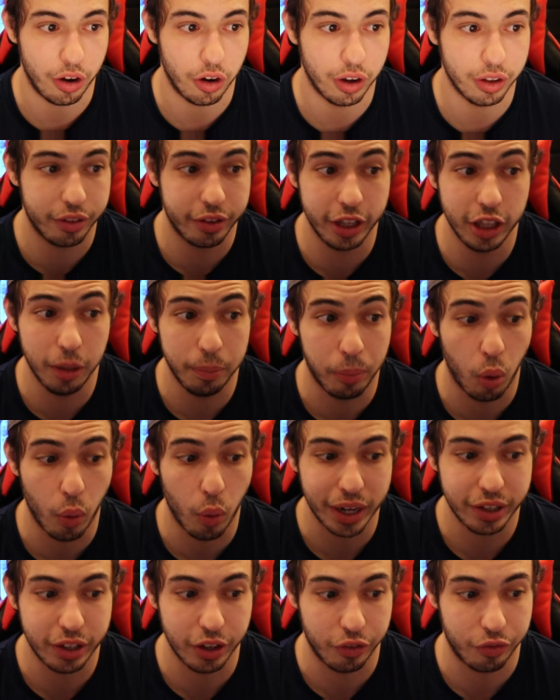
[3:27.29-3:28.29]
Let's see the
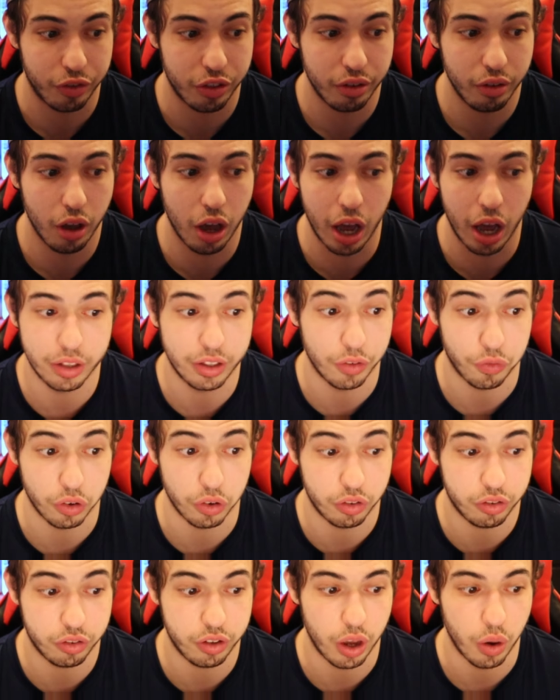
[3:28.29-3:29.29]
point dif uh,
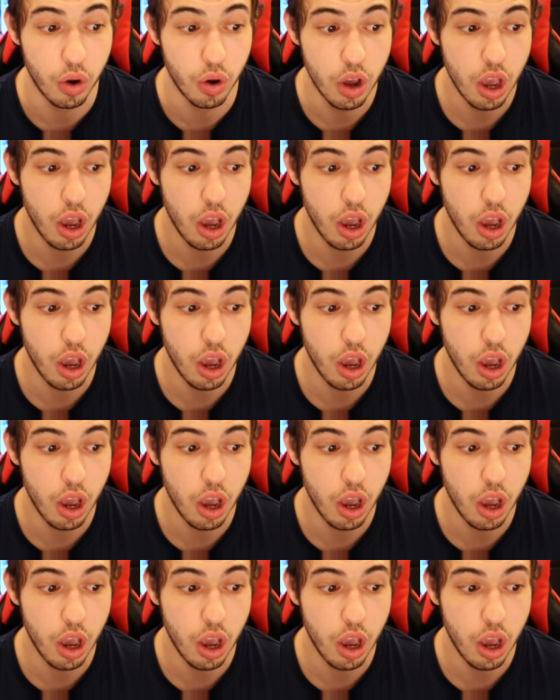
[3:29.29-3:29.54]
difference too.